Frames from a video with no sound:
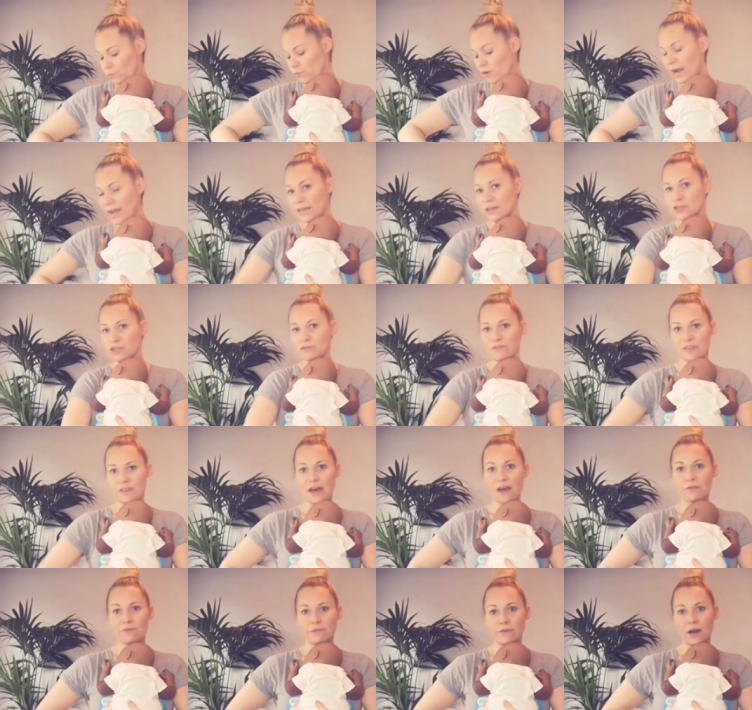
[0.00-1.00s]
range of
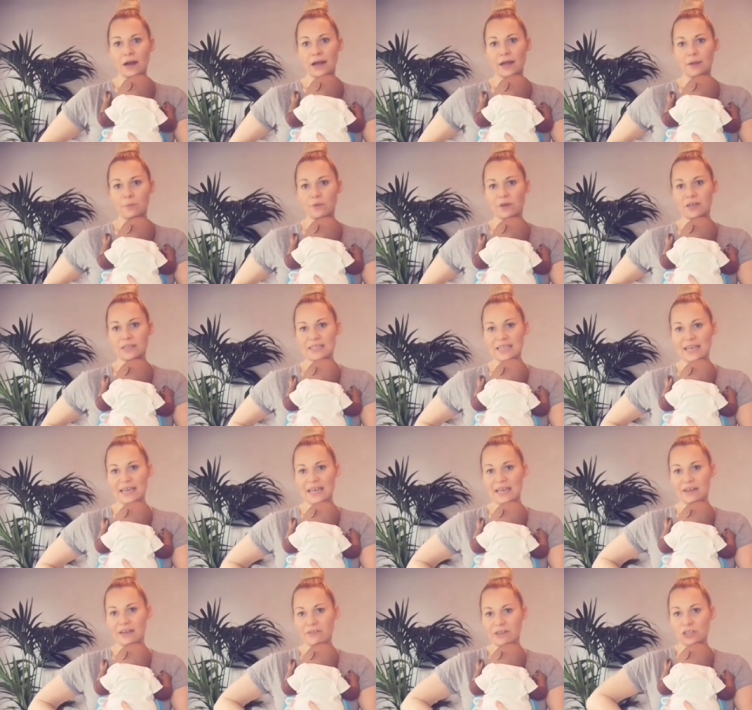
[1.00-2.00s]
that right, because
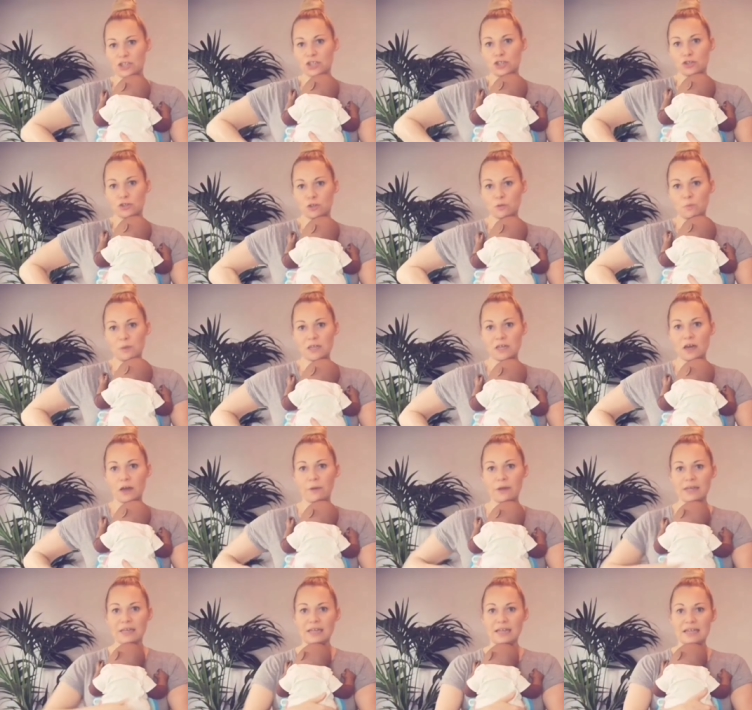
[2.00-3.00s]
here it should be
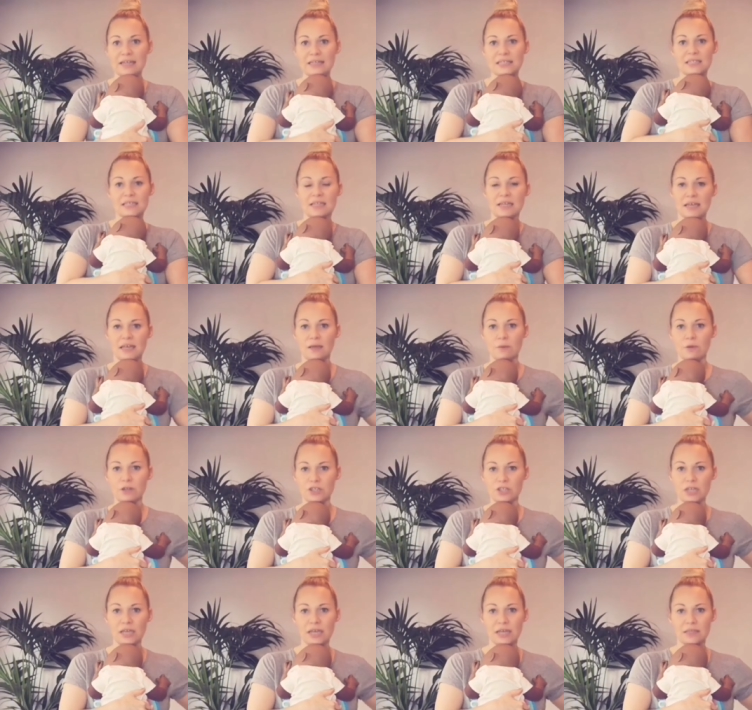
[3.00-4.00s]
going knee to knee,
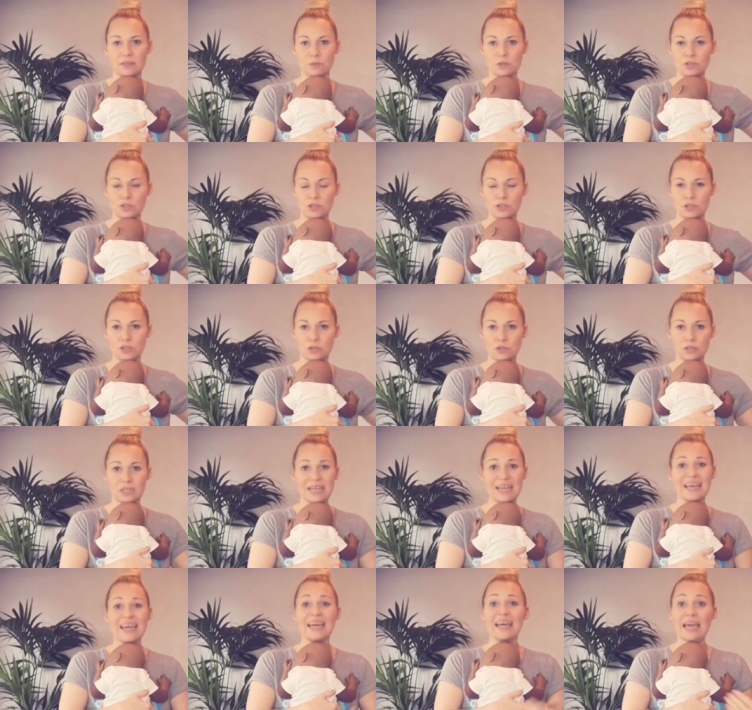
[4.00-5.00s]
which it is, which is good.
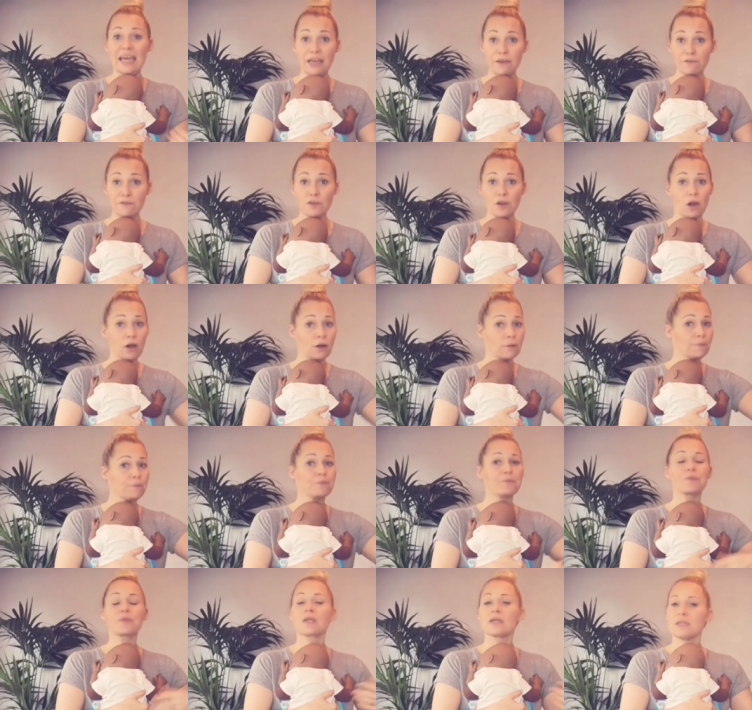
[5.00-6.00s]
If not,
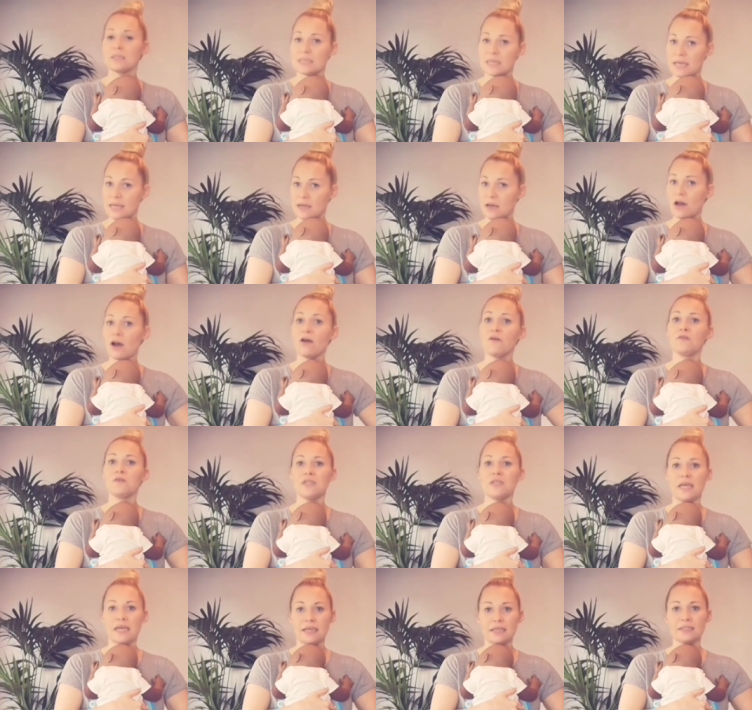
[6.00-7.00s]
take it
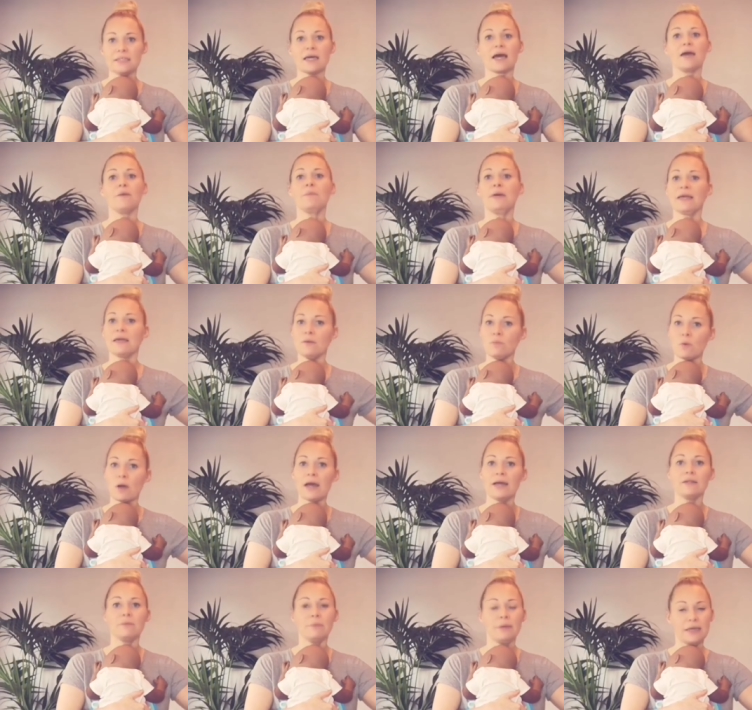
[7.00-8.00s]
off, take your time, make it
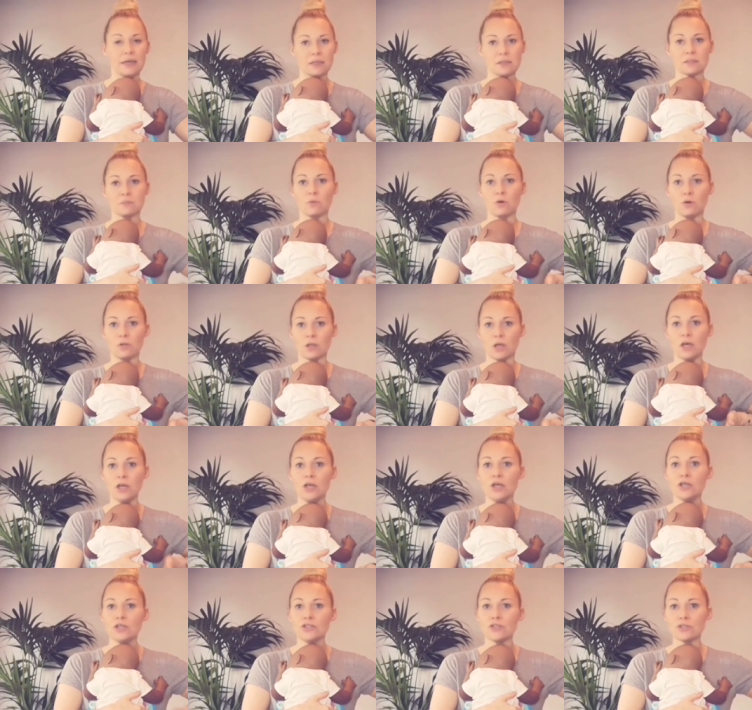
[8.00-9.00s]
wider, make it smaller.
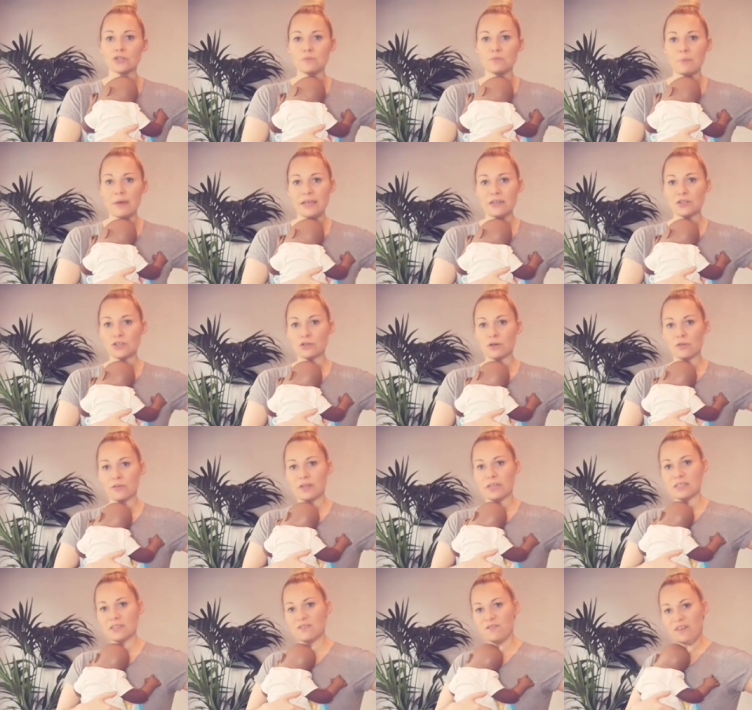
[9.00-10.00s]
Just make sure
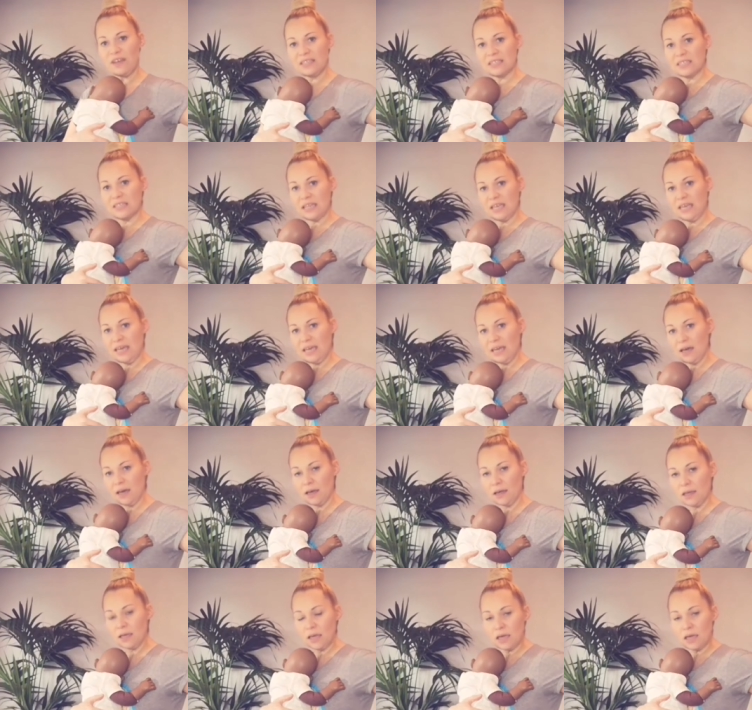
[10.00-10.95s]
that it's fitting here.